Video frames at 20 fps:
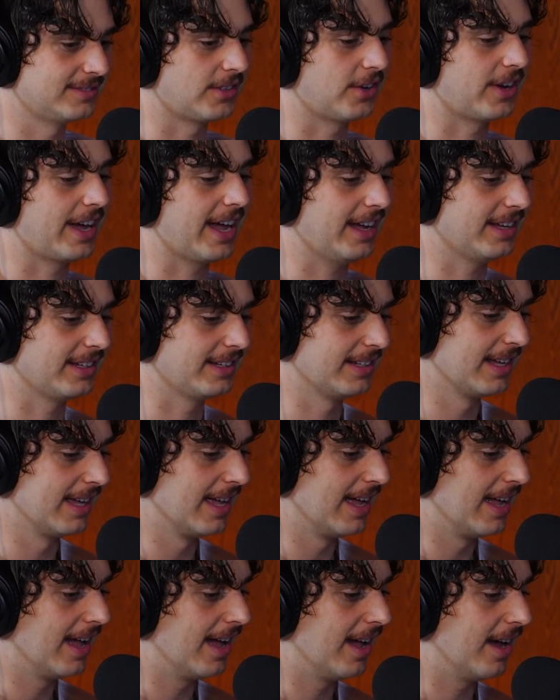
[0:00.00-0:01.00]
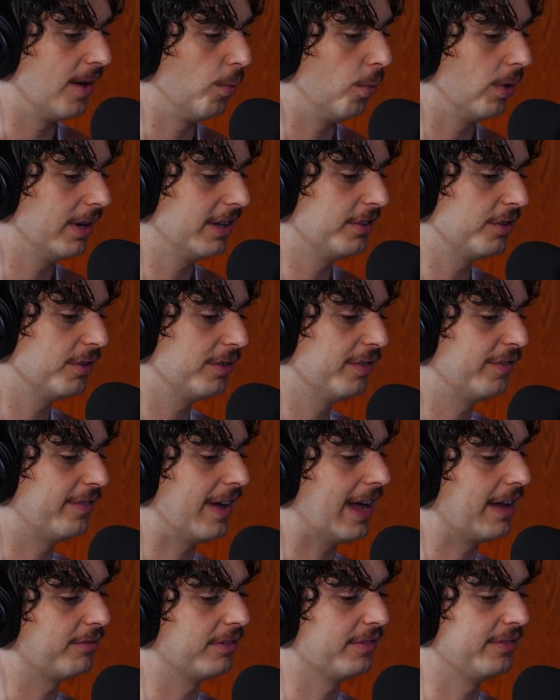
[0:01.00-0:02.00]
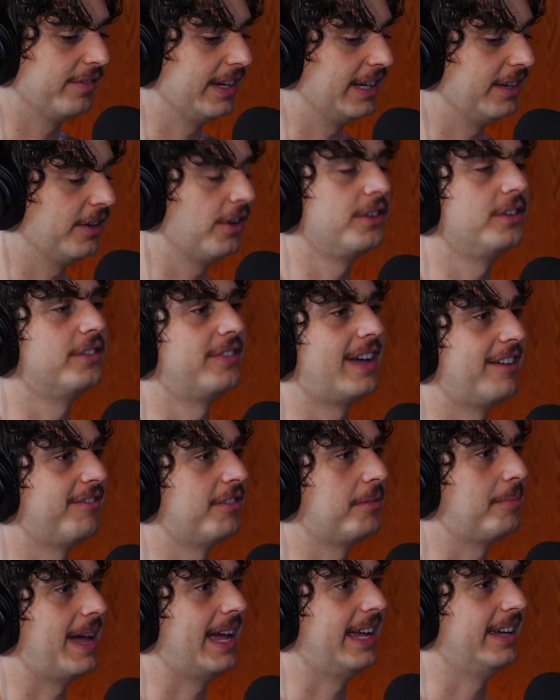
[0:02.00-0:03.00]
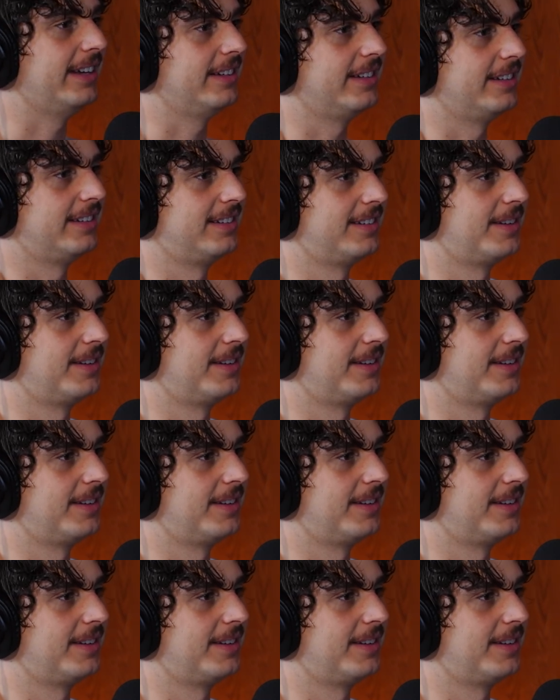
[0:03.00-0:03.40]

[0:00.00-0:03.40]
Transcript: Okay. What is your favorite video you've ever made?